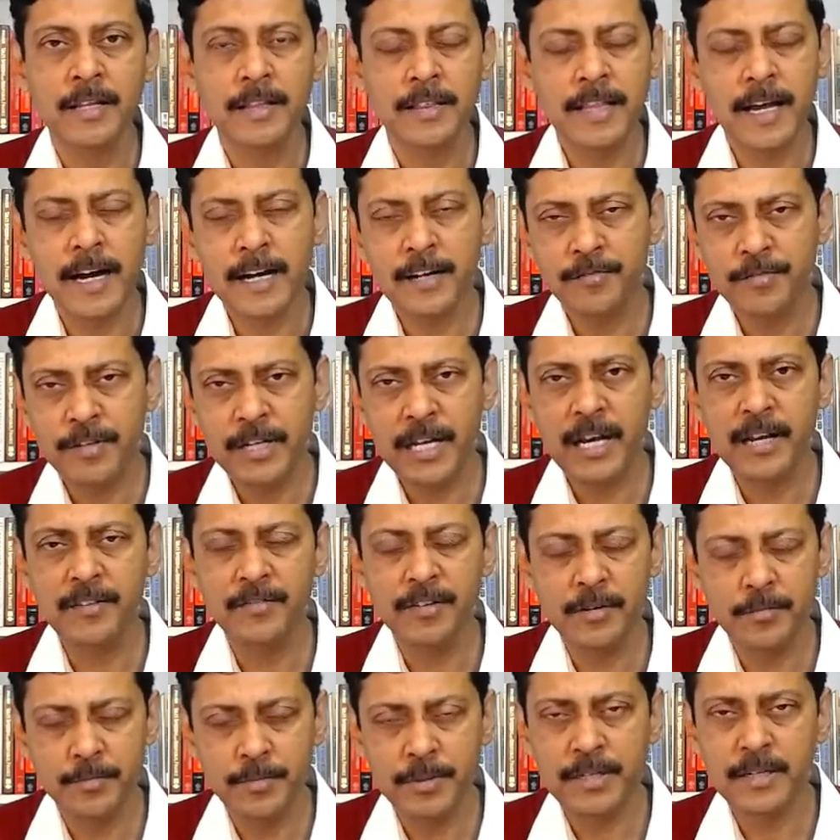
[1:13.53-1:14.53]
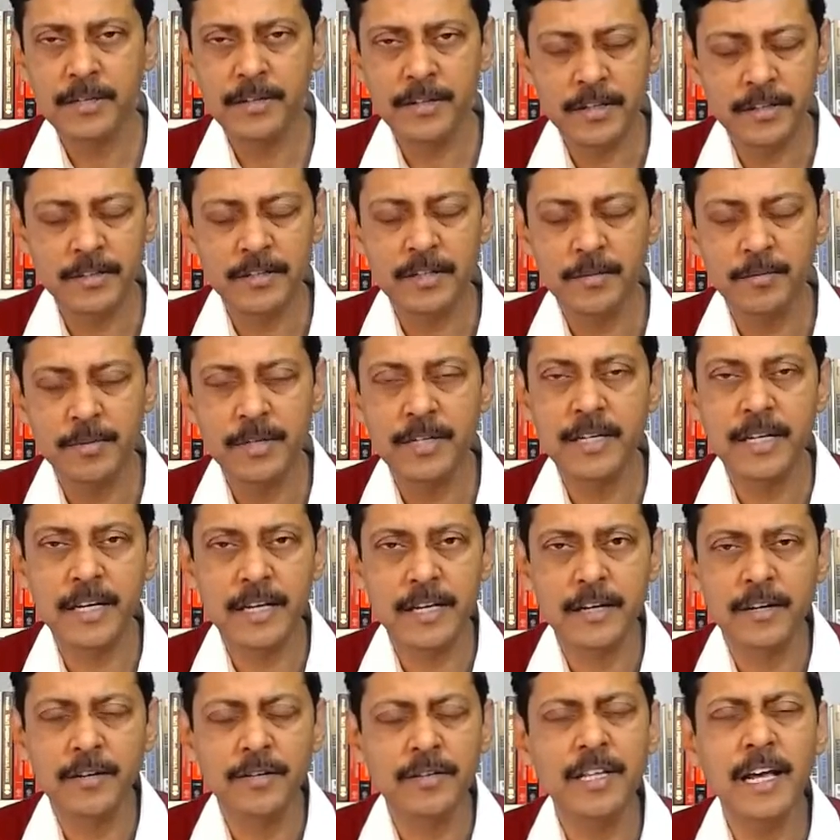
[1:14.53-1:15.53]
That way I will be reasonably
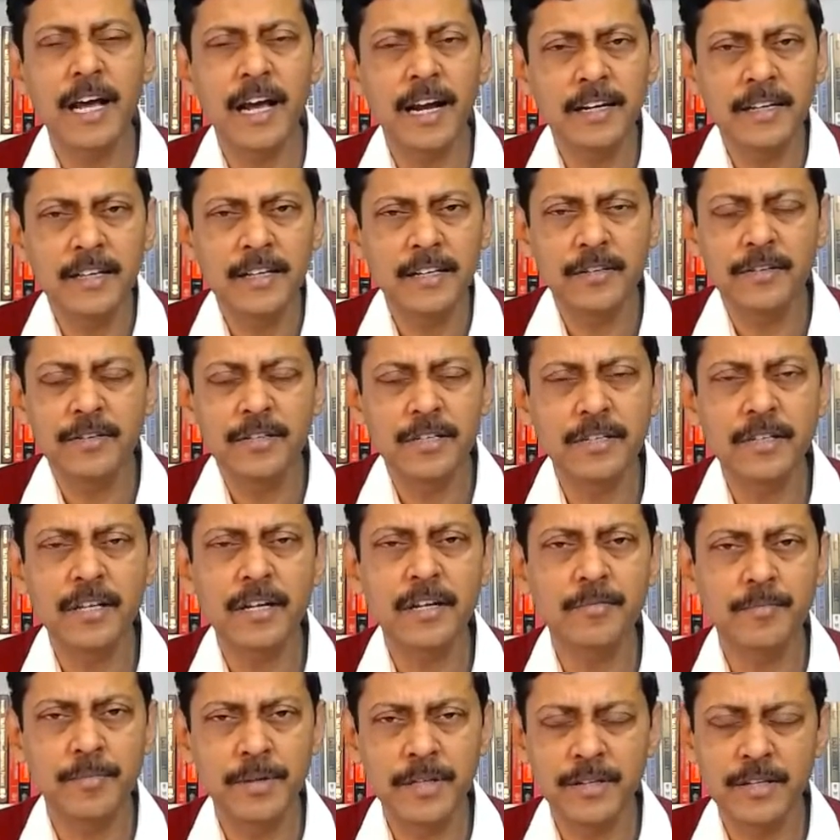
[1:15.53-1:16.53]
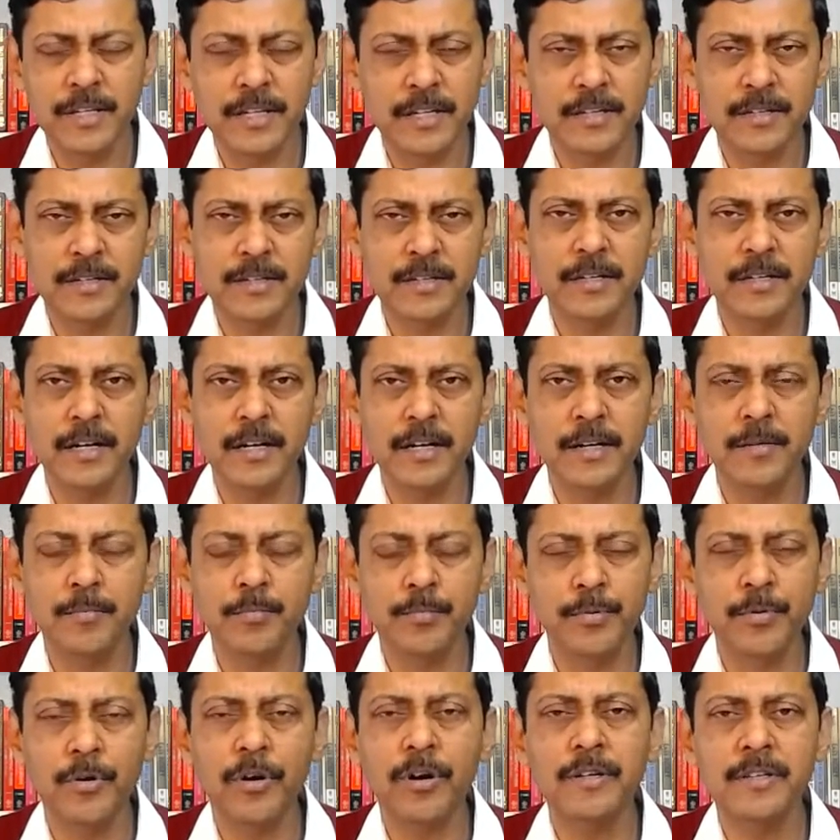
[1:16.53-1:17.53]
taking it. And these are basic
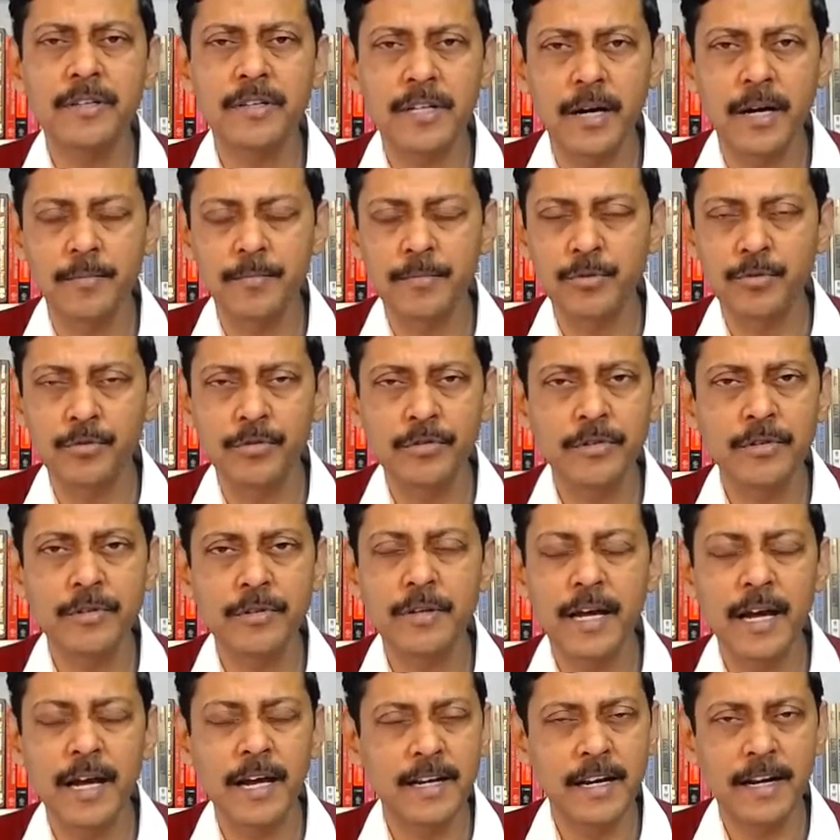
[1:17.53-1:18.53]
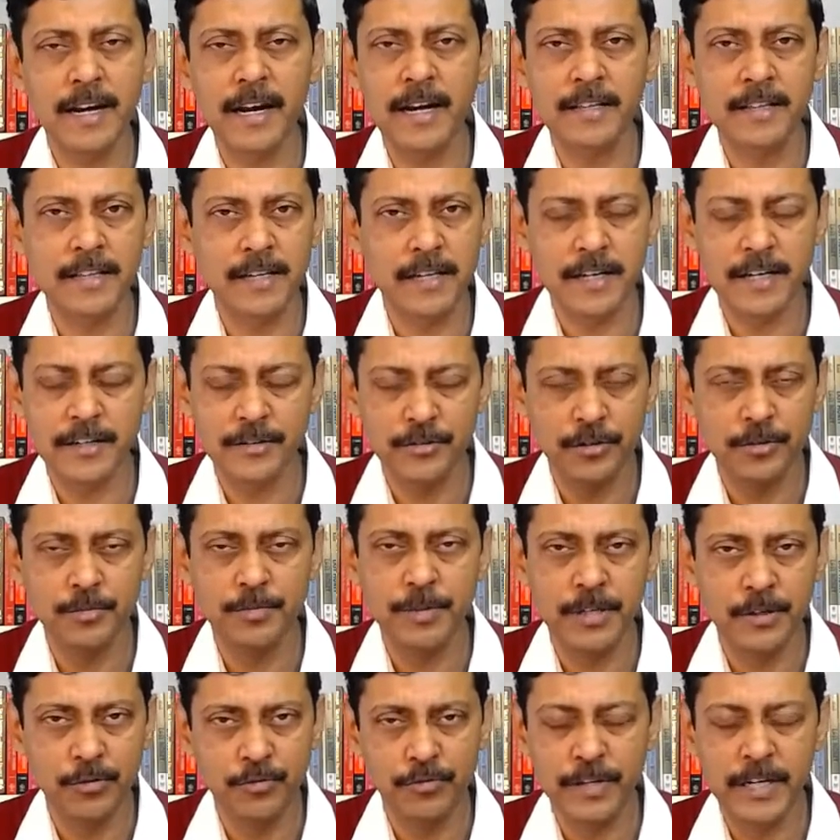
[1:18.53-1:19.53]
broad thumb rules, and I think it should
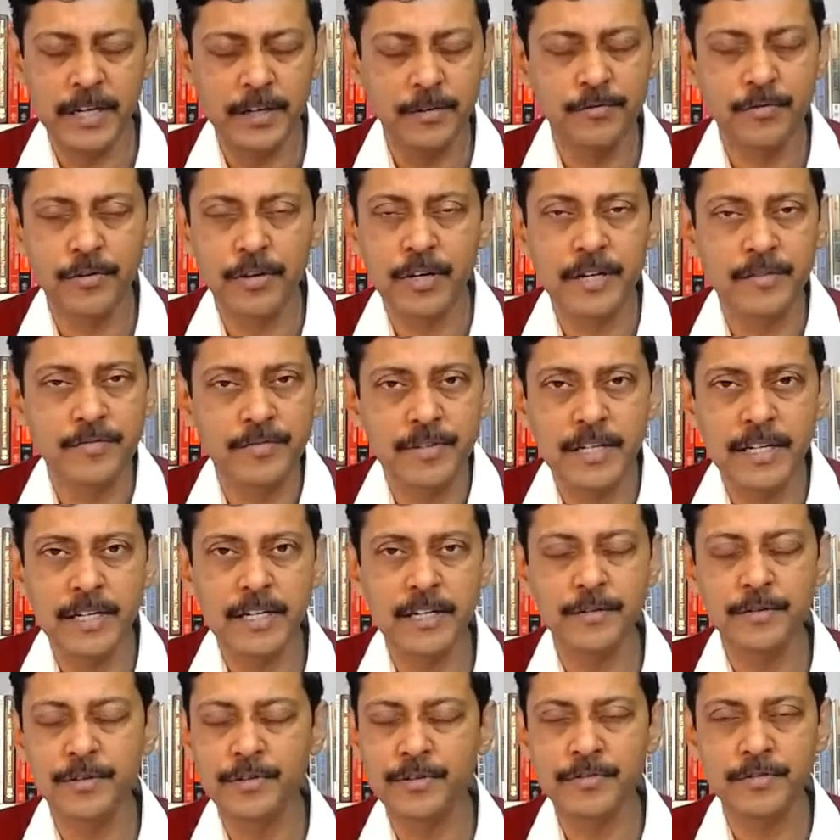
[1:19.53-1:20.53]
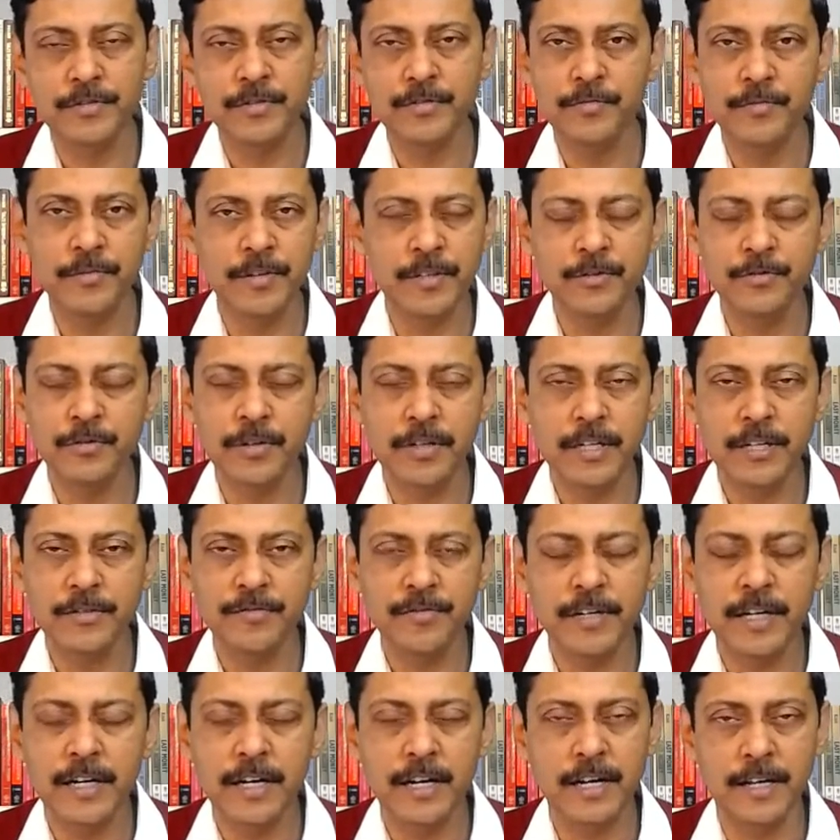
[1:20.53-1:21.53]
be tweaked for every individual
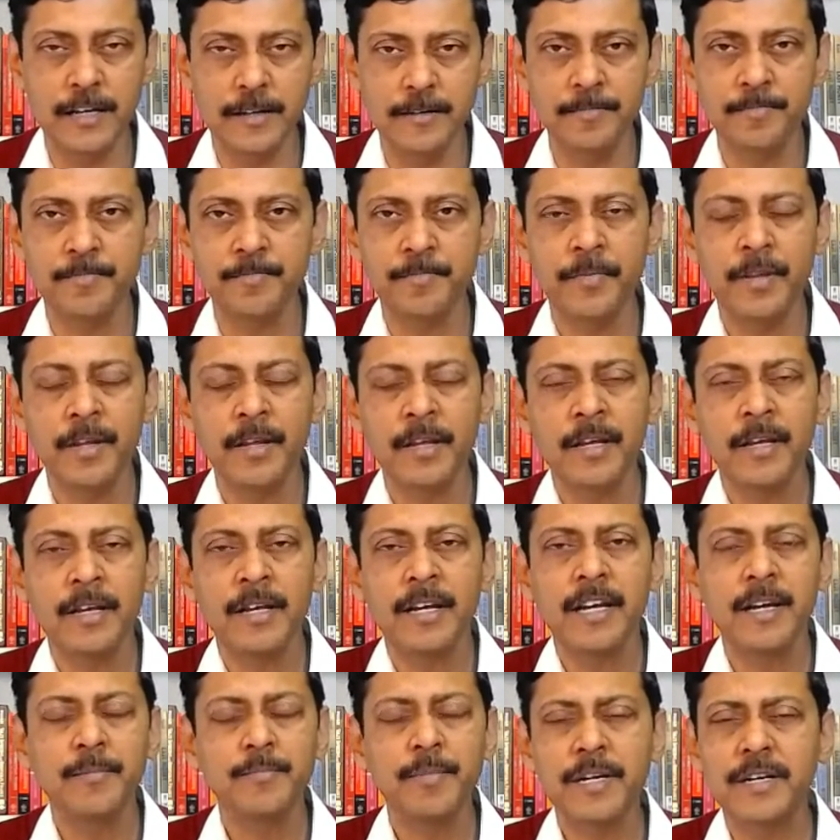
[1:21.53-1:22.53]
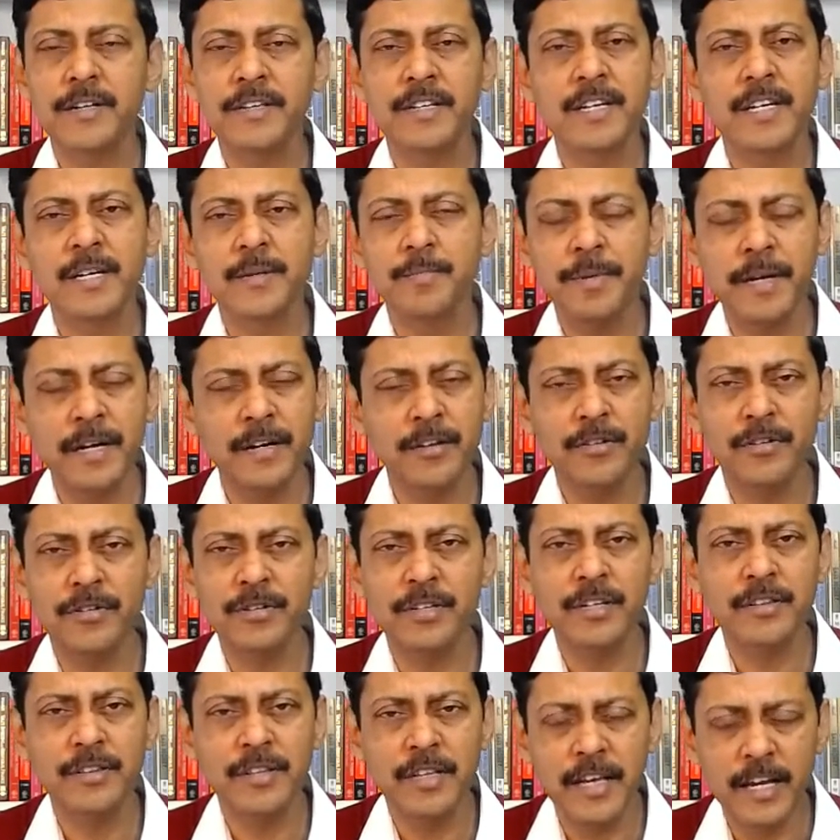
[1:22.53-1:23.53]
differently, because it depends on
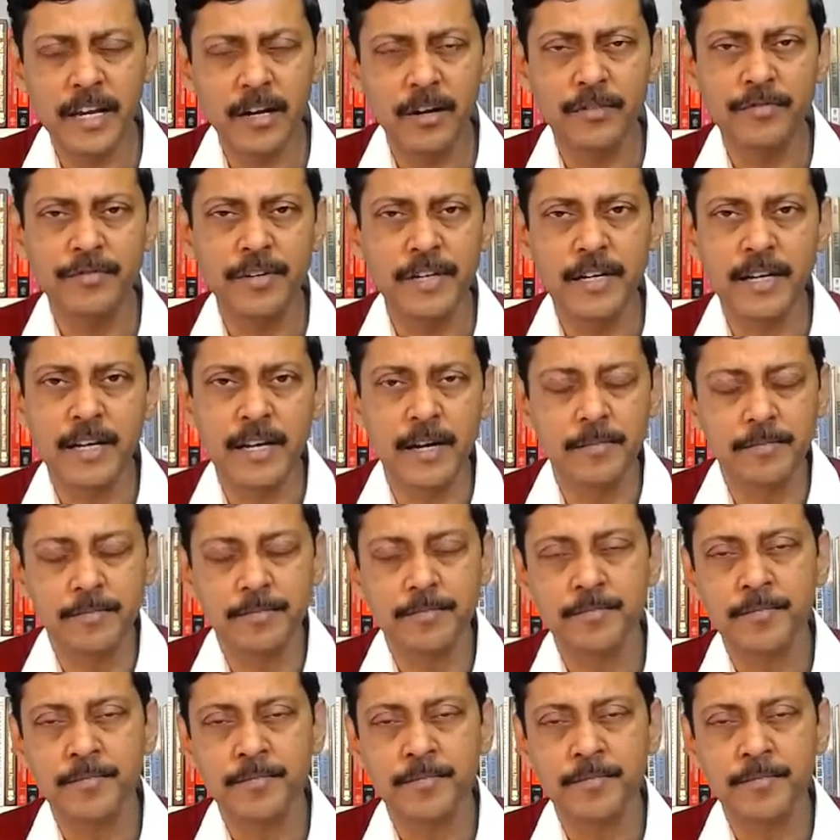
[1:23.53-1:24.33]
the scale of income.